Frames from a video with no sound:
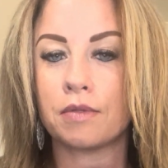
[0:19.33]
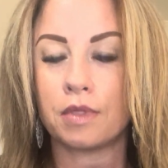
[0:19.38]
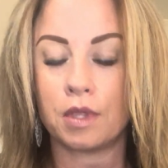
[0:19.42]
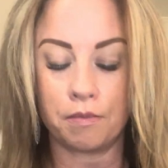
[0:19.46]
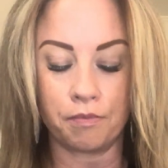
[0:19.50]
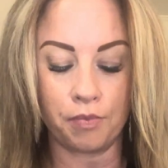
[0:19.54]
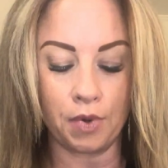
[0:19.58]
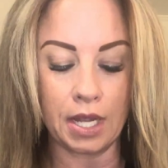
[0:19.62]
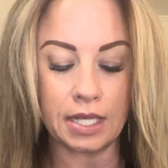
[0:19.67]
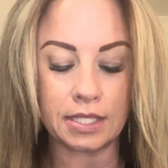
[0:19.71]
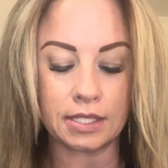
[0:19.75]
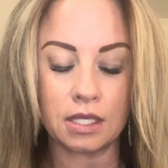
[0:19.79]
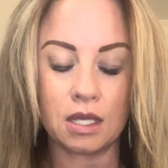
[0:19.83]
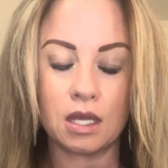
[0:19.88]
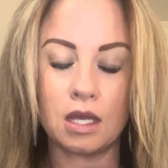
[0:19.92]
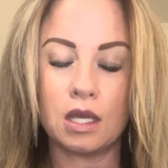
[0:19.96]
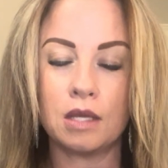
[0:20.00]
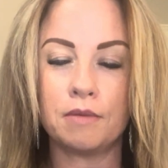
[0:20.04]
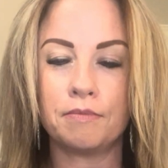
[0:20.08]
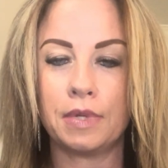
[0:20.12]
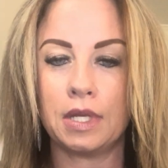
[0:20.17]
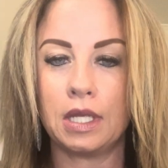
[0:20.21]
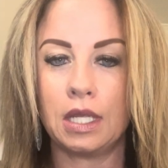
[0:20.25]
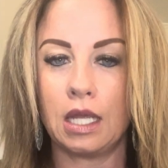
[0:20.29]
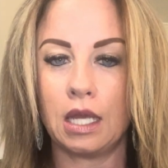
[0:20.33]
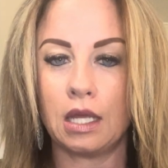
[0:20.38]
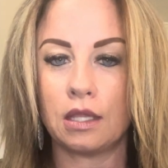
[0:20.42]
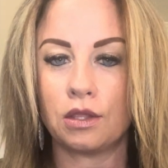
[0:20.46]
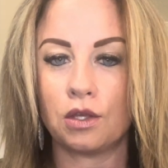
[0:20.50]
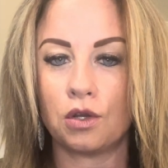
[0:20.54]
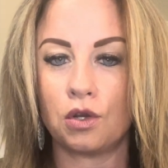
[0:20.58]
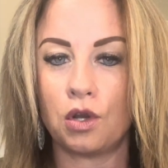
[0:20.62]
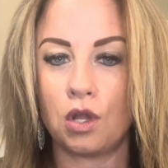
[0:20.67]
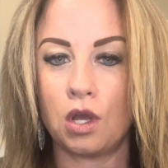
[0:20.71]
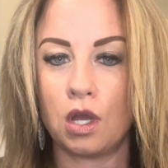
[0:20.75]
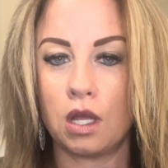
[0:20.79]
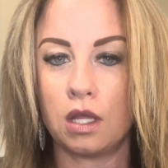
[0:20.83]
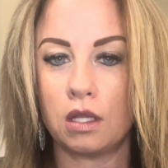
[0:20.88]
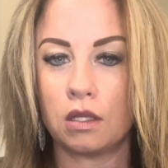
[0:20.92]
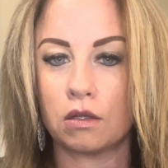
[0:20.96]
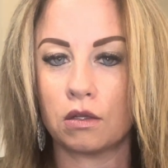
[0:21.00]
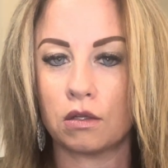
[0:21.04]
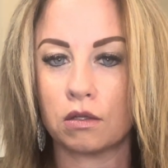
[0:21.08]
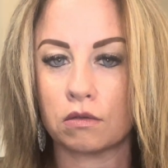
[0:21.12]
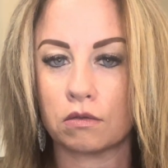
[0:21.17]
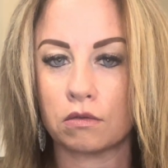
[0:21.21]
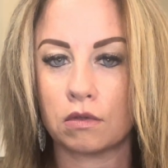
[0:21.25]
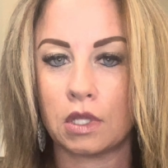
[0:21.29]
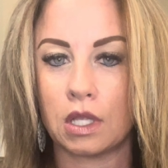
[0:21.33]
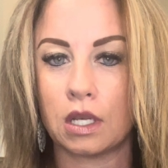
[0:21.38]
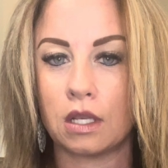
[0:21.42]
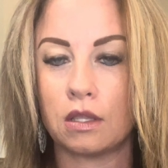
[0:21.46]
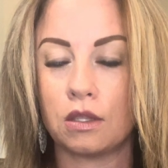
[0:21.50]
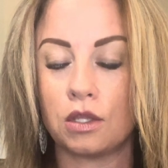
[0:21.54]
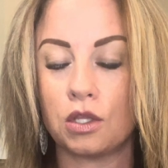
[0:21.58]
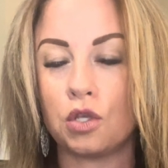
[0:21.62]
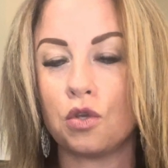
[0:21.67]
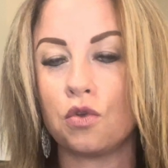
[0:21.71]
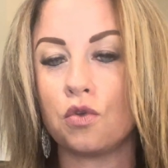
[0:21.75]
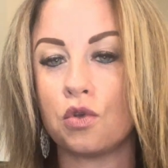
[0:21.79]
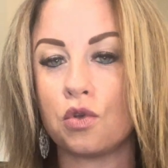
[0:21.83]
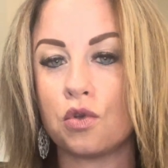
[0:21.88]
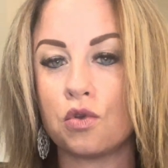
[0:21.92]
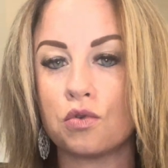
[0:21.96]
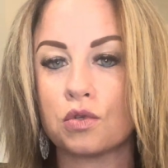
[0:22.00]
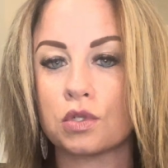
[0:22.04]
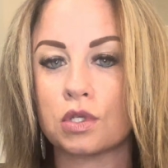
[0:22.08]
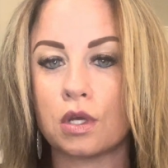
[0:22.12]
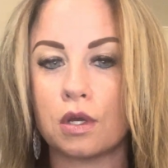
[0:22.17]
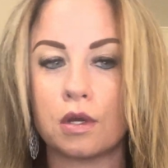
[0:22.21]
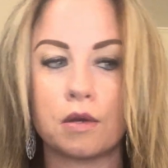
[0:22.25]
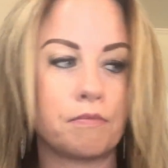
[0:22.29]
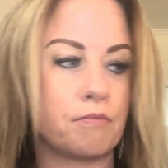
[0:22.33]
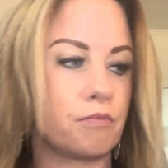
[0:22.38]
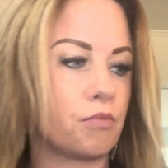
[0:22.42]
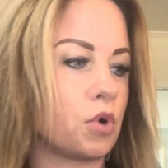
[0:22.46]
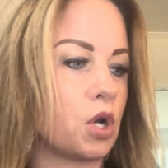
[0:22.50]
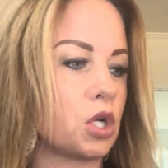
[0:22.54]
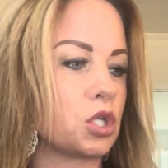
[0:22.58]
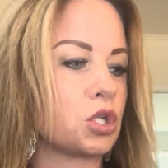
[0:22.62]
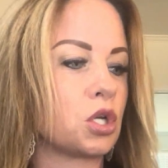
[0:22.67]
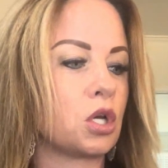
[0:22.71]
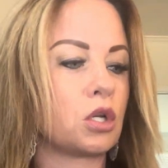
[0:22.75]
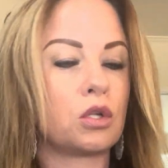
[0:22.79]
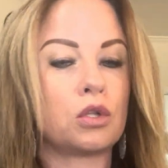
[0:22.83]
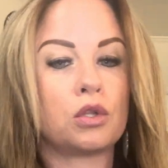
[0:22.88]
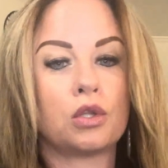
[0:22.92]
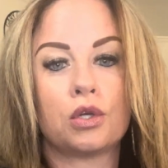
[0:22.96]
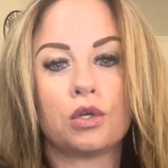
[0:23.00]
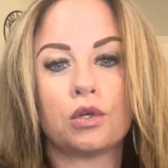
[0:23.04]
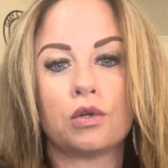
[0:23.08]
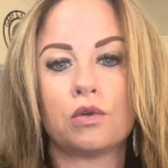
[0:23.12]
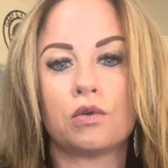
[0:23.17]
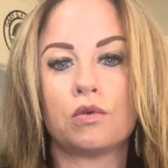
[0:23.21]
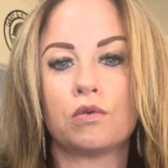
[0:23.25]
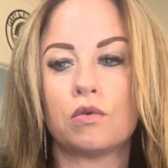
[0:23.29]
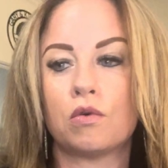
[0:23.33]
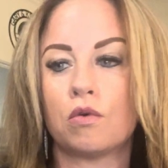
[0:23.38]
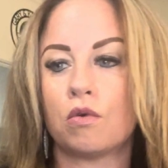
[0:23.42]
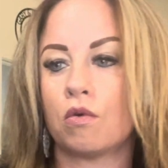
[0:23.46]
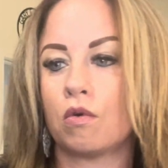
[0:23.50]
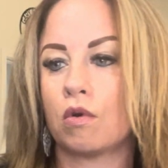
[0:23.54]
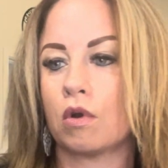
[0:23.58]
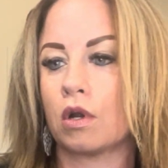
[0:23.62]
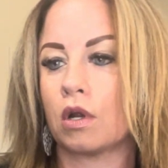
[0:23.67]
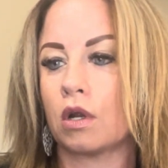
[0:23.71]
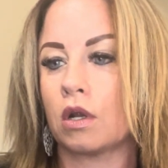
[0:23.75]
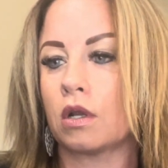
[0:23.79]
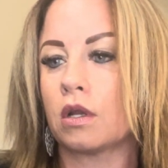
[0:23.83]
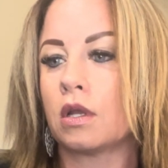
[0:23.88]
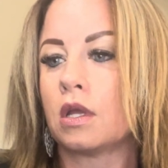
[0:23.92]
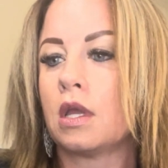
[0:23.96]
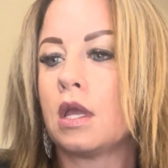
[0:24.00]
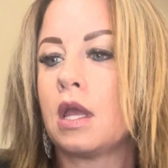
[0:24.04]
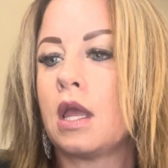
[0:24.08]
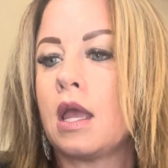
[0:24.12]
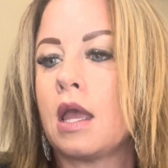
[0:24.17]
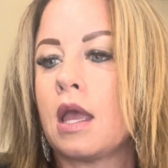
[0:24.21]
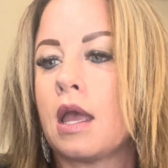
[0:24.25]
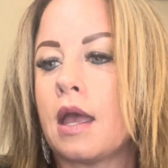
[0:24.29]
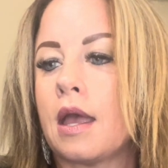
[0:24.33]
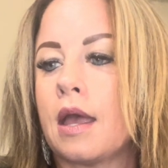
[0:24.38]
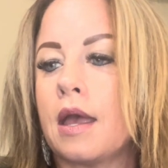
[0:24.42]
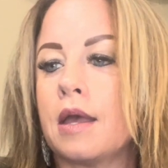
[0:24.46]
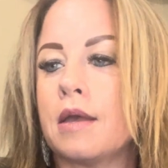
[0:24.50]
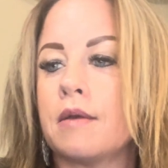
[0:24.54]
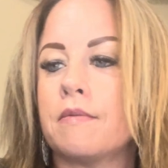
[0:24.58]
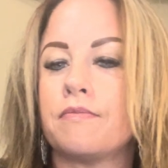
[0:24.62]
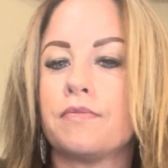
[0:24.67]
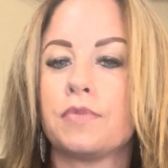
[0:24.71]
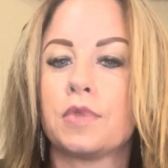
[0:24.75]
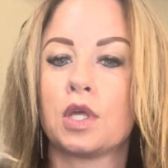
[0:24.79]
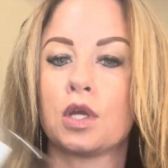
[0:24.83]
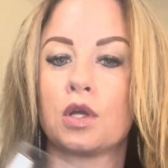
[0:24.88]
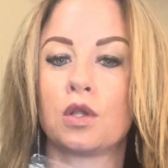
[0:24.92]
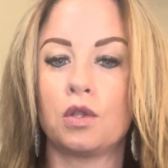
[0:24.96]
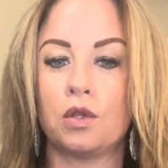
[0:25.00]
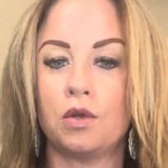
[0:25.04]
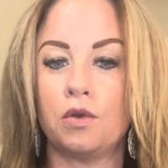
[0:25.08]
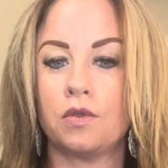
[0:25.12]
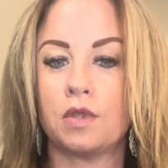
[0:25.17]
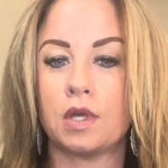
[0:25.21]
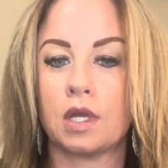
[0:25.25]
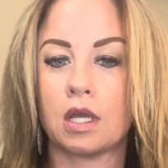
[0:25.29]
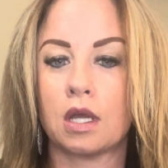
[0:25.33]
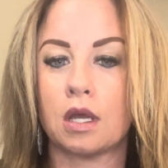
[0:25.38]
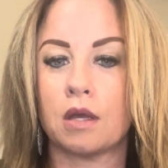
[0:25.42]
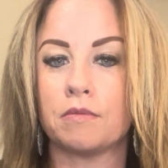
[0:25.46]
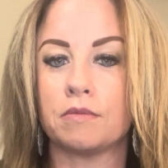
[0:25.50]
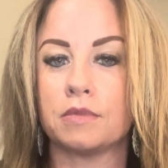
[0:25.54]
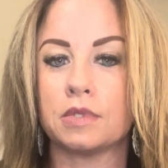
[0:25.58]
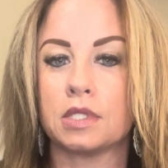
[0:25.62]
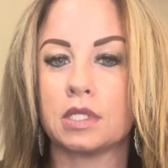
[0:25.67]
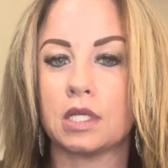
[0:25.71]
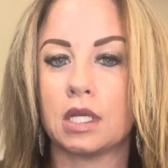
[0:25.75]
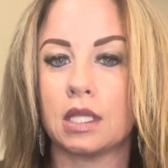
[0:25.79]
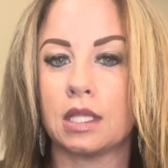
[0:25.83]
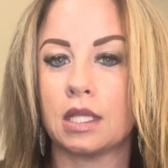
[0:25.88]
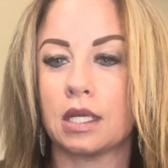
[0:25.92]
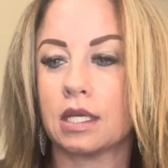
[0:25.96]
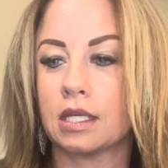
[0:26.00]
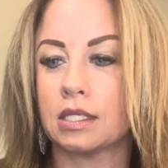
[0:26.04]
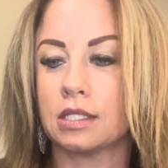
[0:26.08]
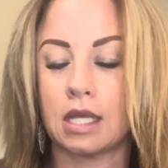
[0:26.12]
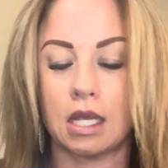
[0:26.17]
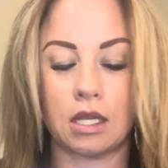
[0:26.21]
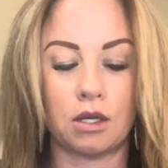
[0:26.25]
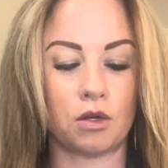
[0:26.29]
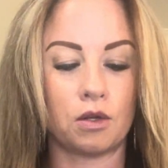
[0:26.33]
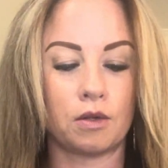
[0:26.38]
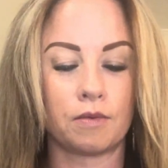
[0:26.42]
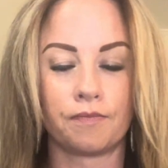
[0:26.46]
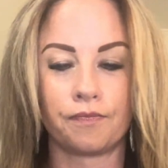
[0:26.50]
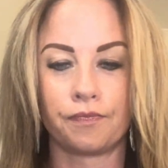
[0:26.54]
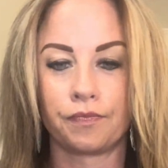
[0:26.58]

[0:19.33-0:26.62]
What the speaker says: press on, but yet they're not. You use a brush on glue or the glue that comes in the container.